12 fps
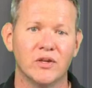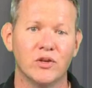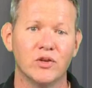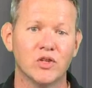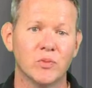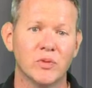to
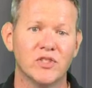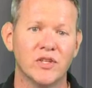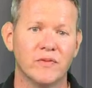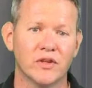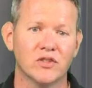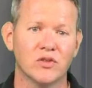your
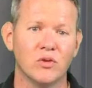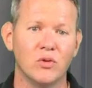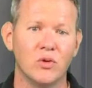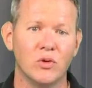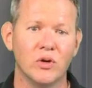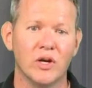specific
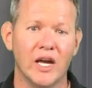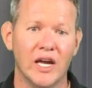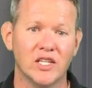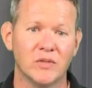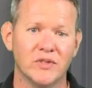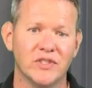school
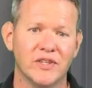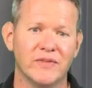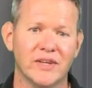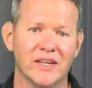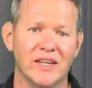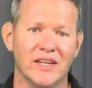and
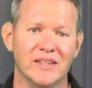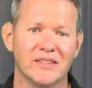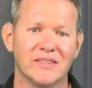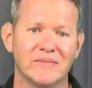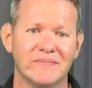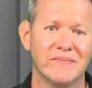specific needs.